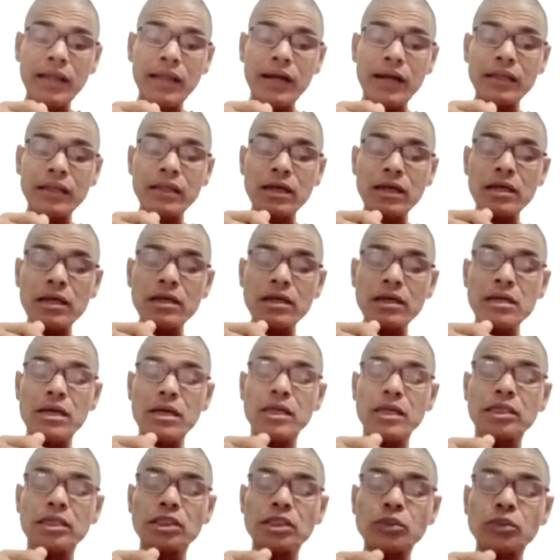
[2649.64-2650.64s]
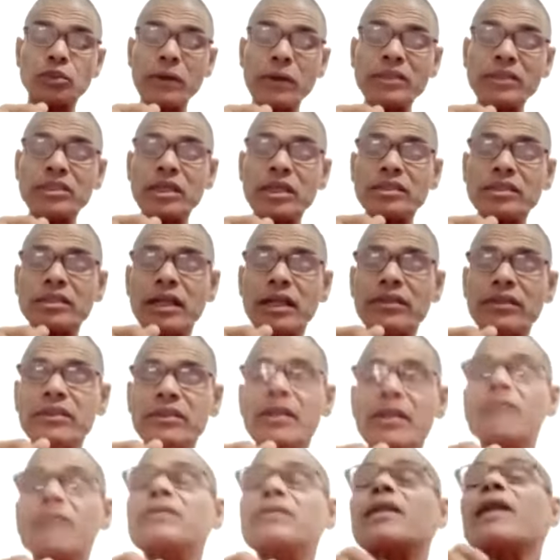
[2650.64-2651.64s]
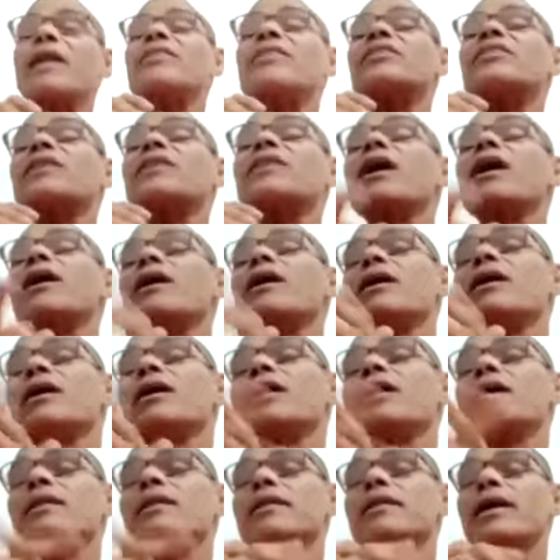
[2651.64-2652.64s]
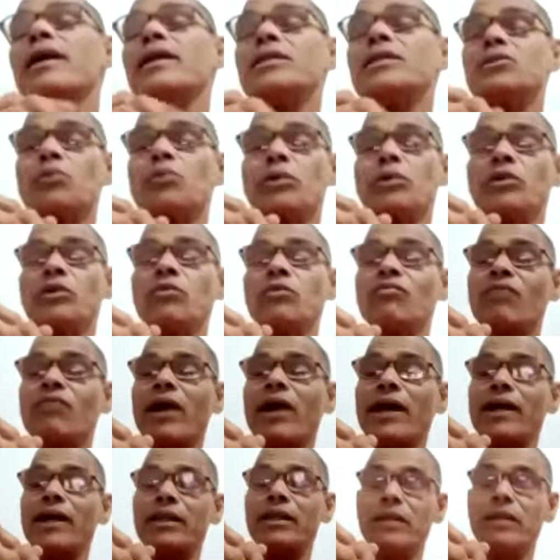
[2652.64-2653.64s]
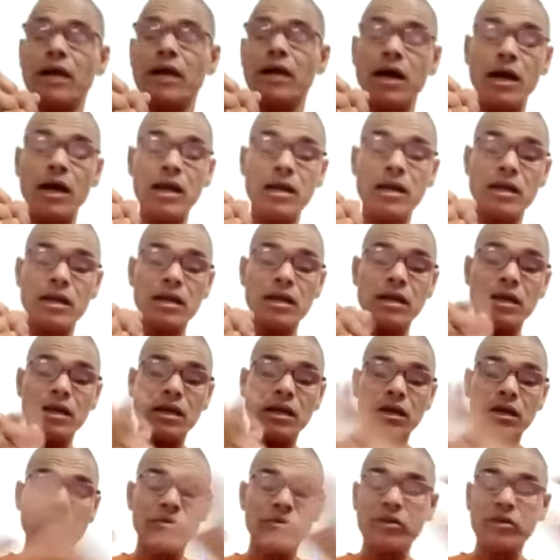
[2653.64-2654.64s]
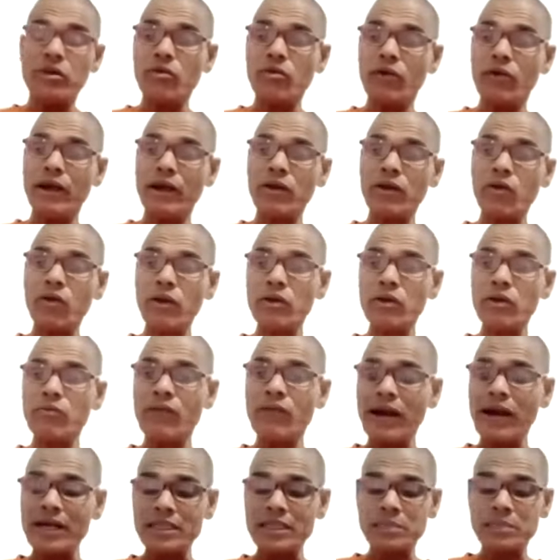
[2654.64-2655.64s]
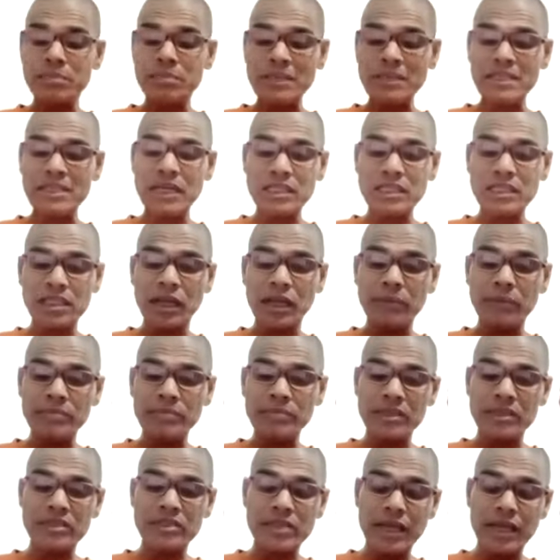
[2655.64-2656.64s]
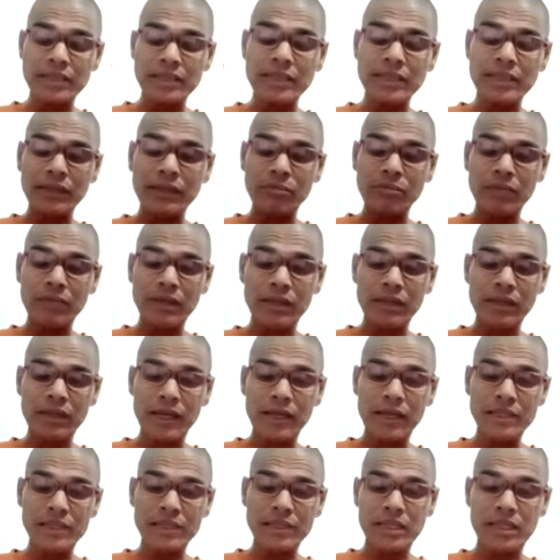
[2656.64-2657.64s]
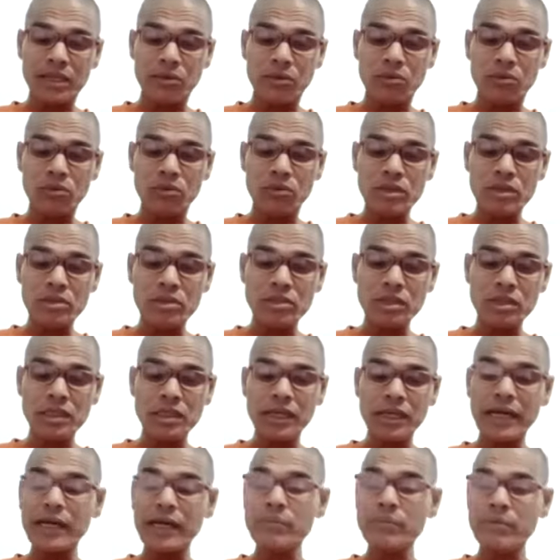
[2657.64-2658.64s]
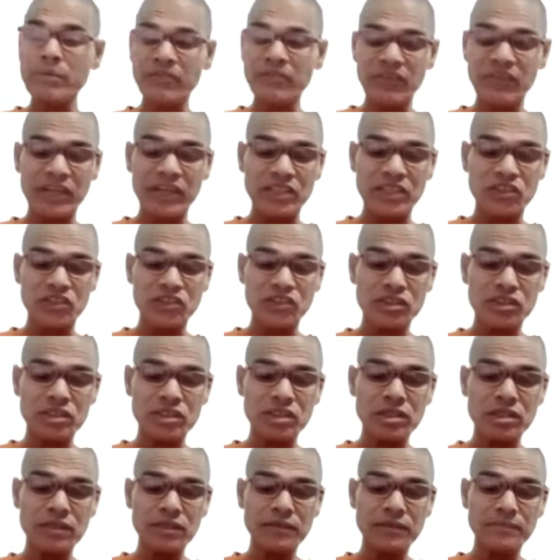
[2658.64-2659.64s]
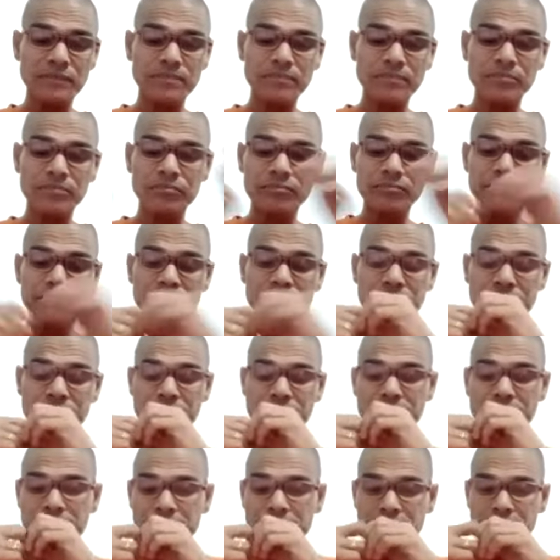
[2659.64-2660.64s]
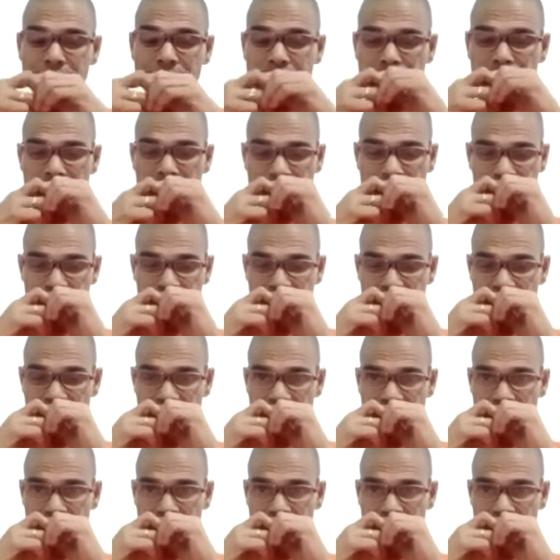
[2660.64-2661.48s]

the Swasatandra Tantra. That is when you find you are going to find special scriptures. Yes, Atmananda, I listen to you. Let me finish. I have now a question.